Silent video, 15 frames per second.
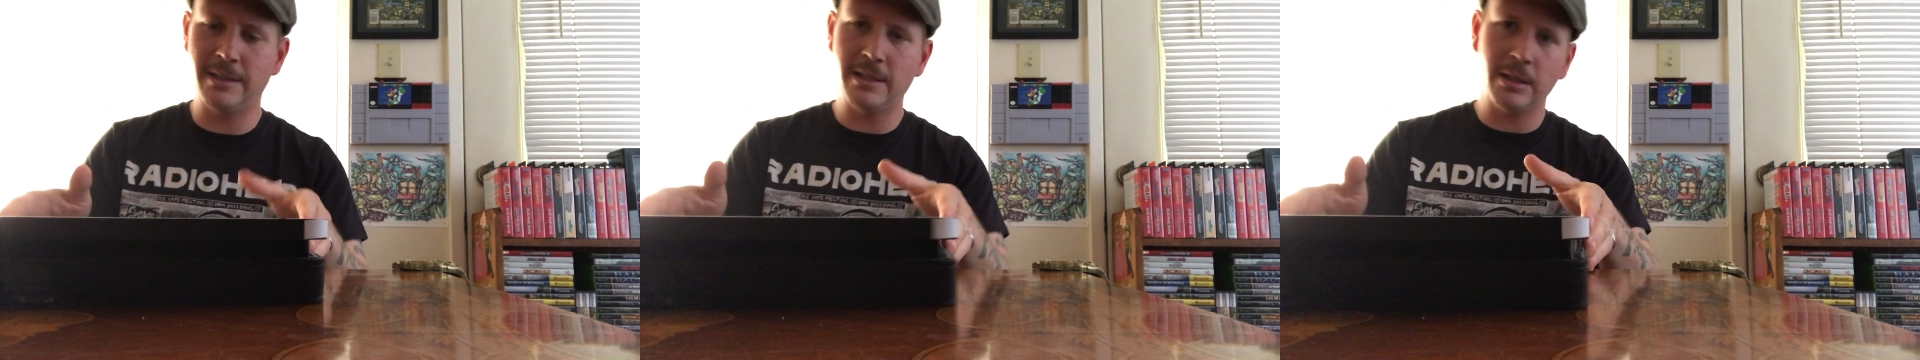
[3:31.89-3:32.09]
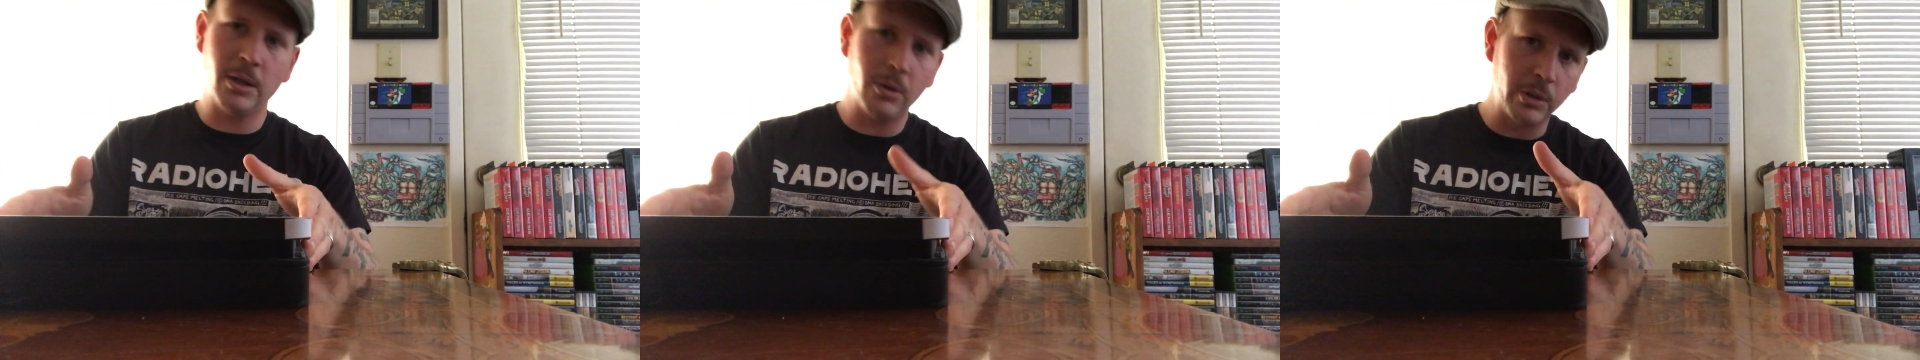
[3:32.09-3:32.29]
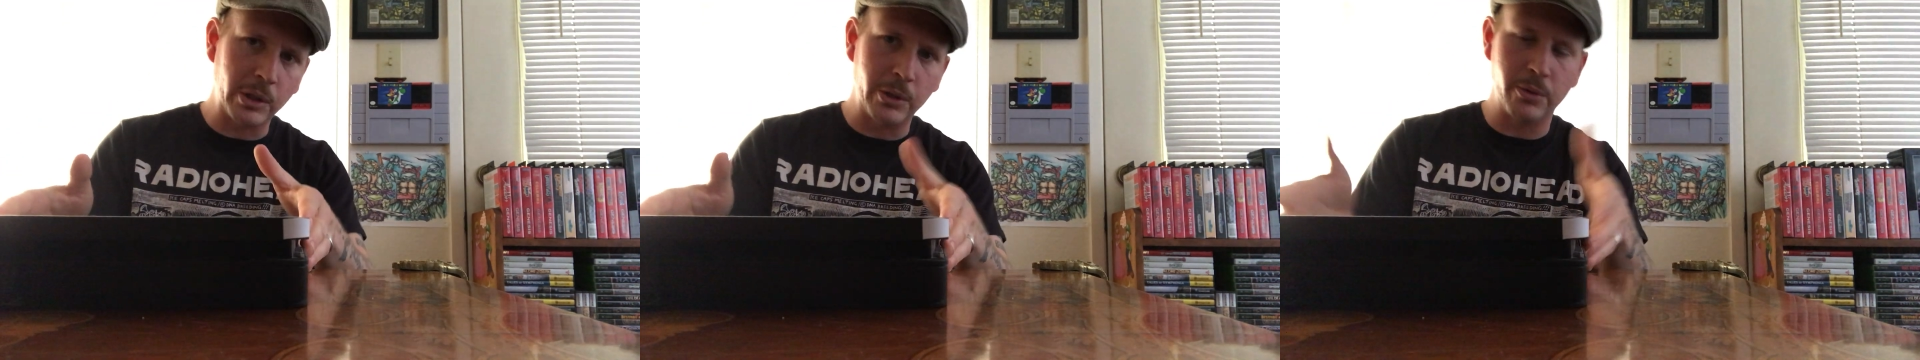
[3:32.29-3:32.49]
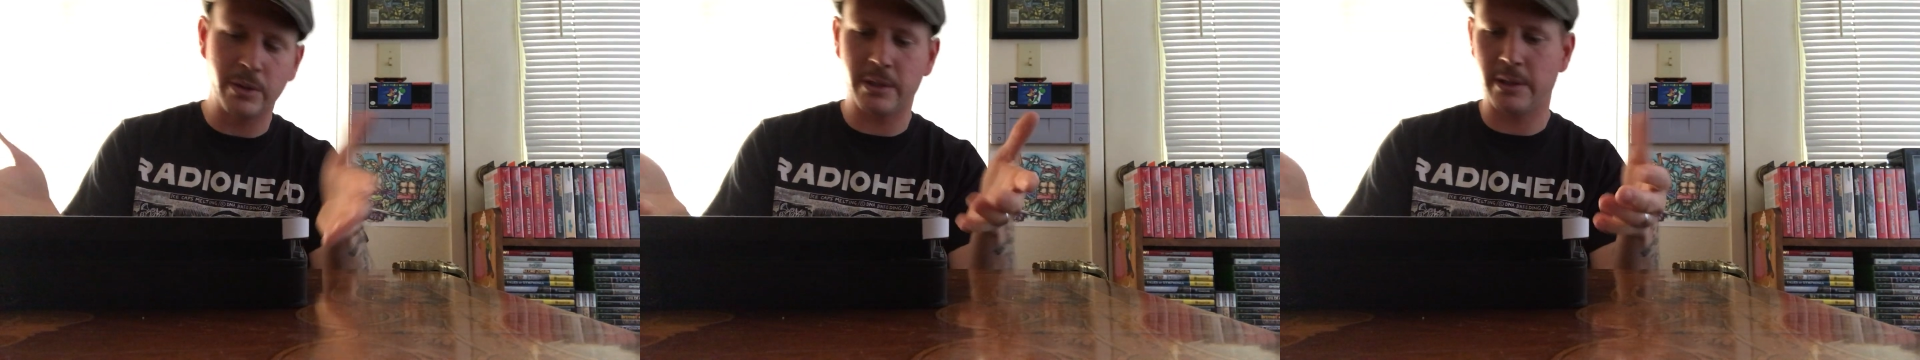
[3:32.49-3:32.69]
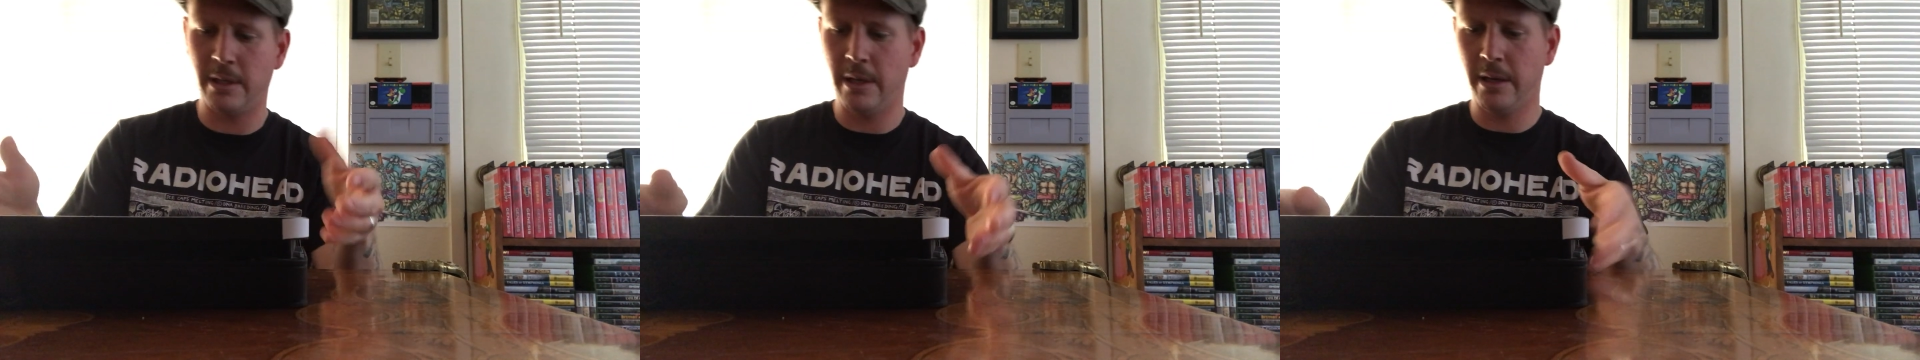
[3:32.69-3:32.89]
It's a little
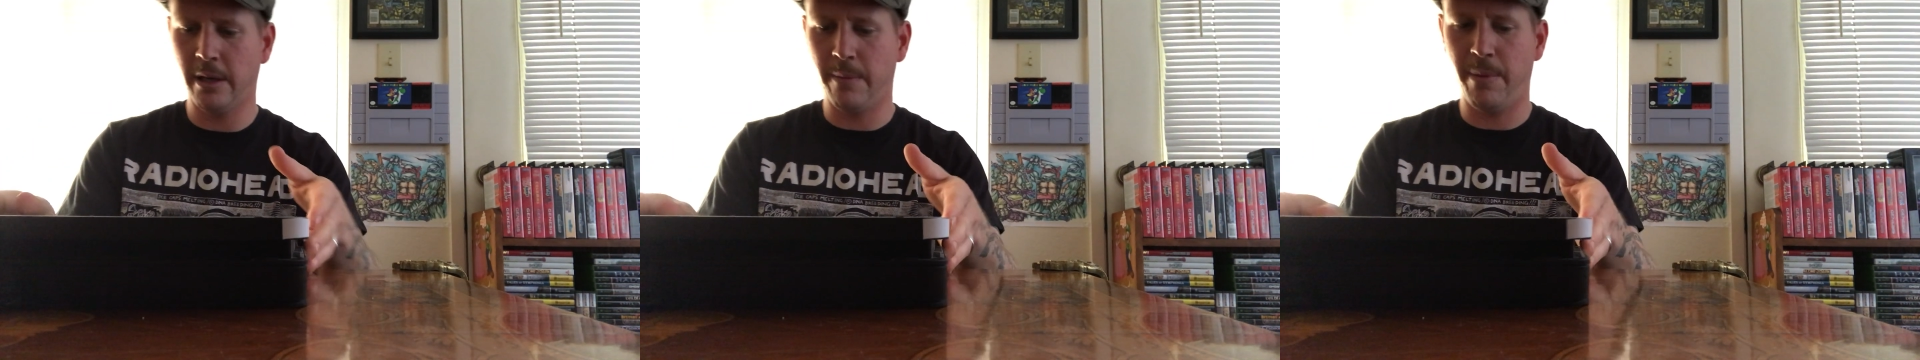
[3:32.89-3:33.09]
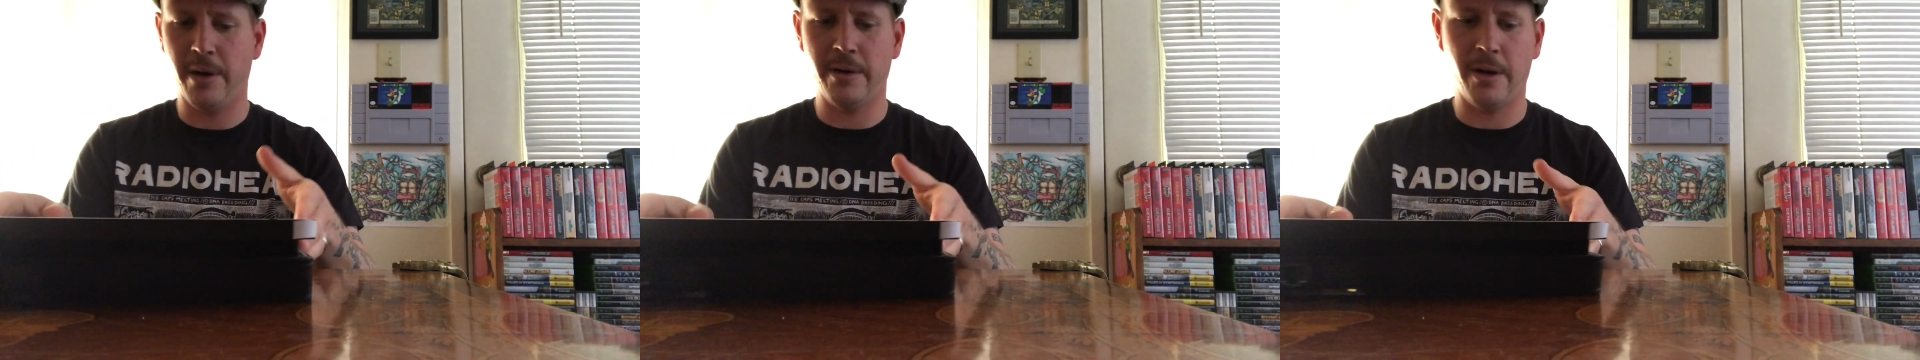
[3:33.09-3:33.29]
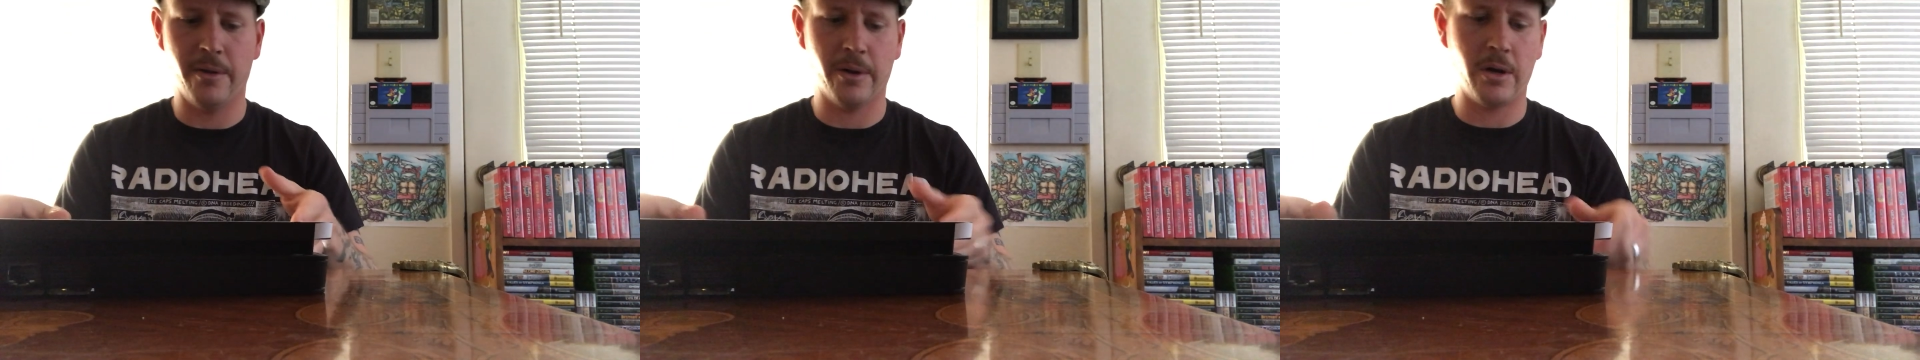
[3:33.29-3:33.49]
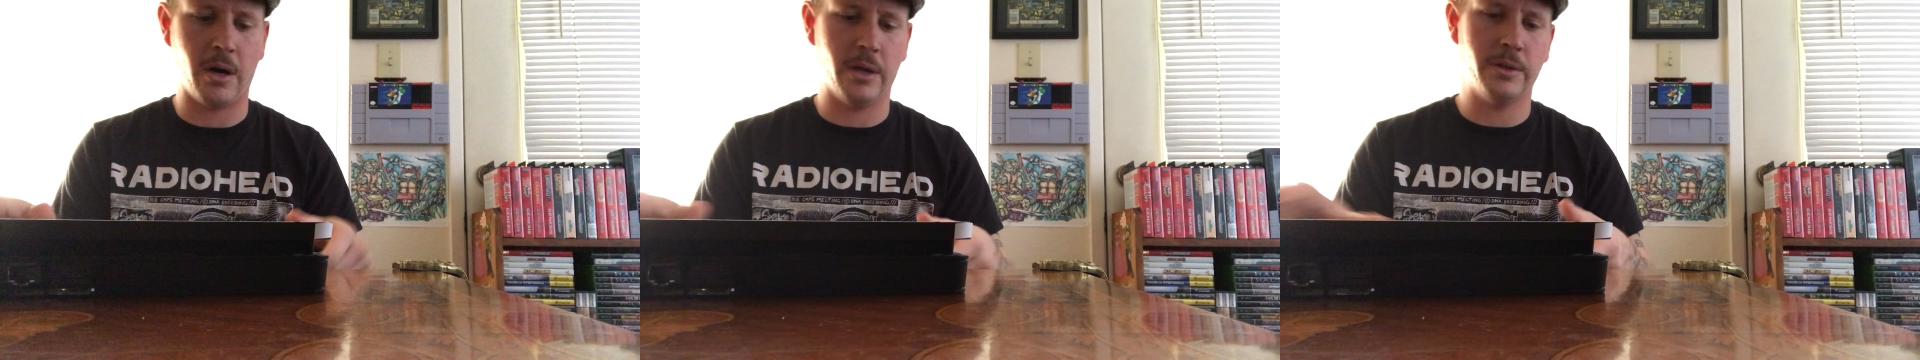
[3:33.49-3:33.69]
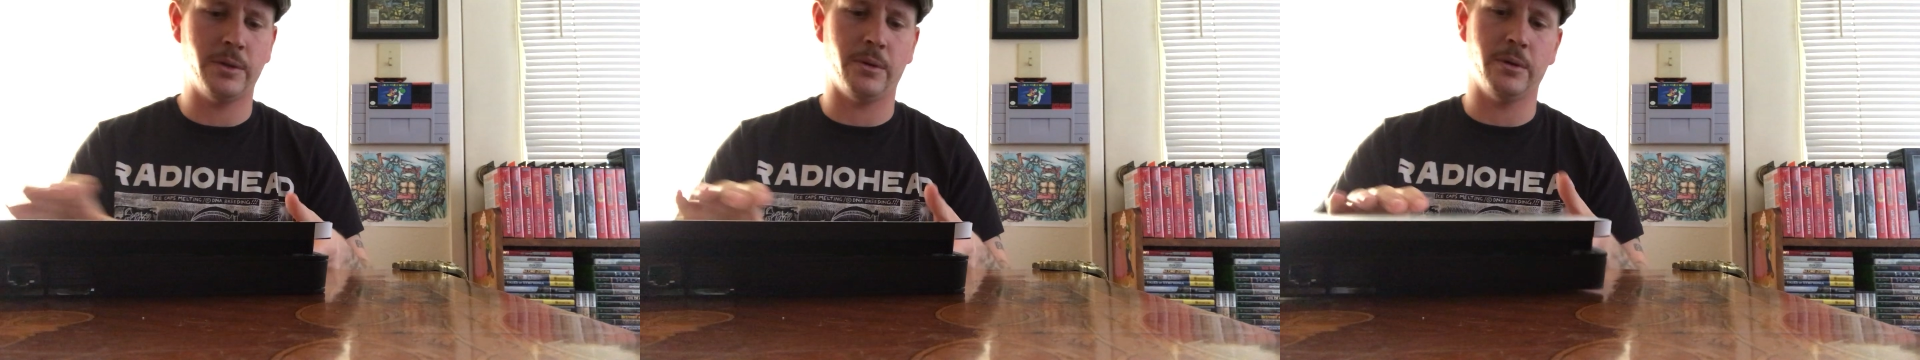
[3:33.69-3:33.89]
loose compared to other
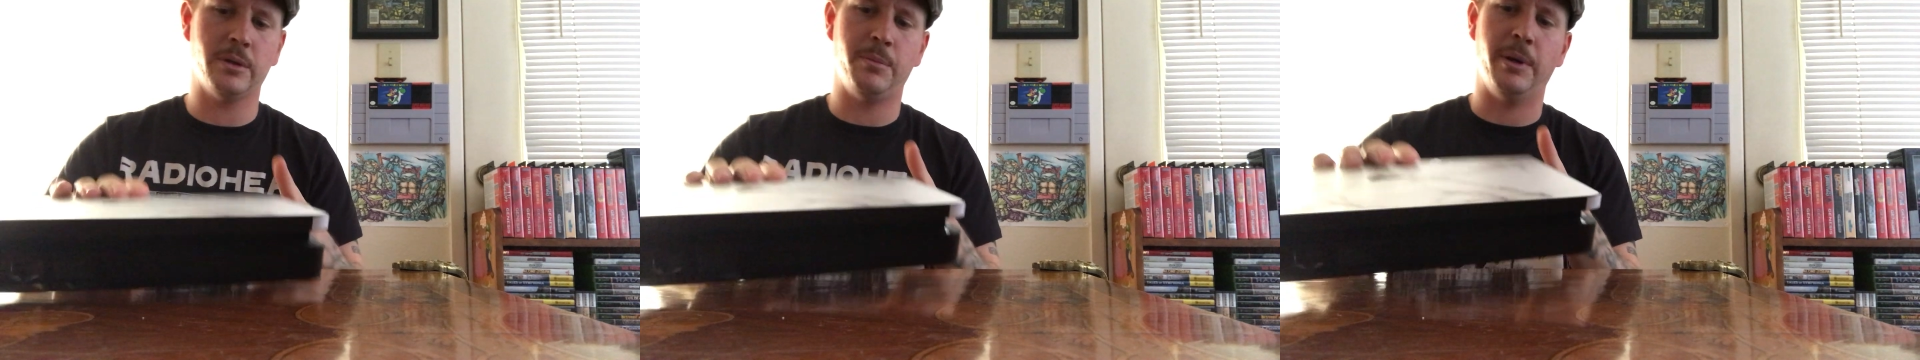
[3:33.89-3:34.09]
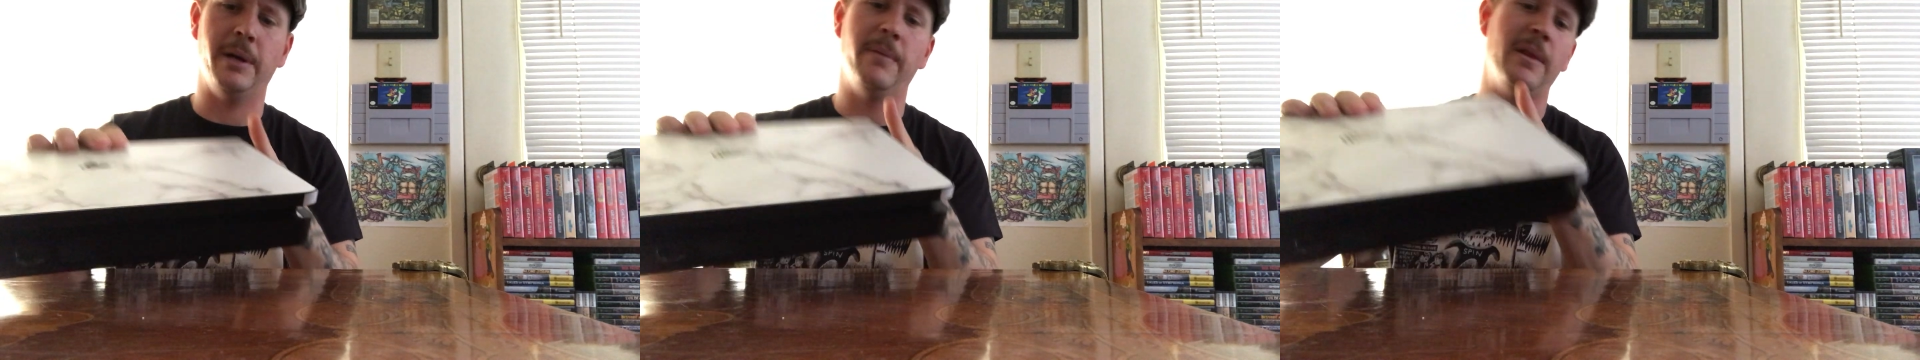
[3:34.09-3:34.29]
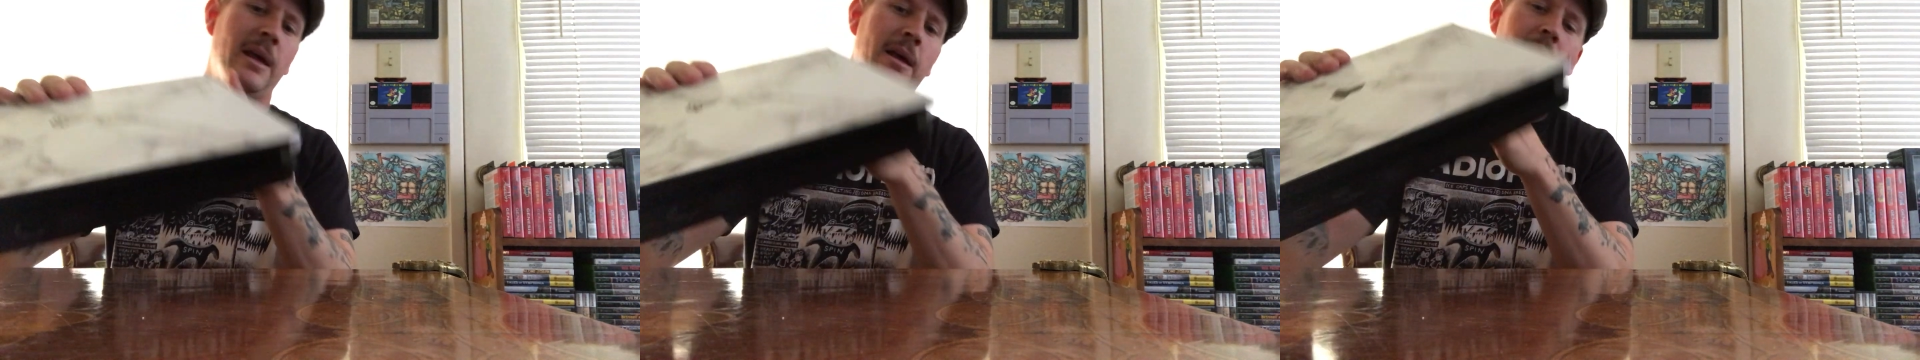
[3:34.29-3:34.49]
consoles, but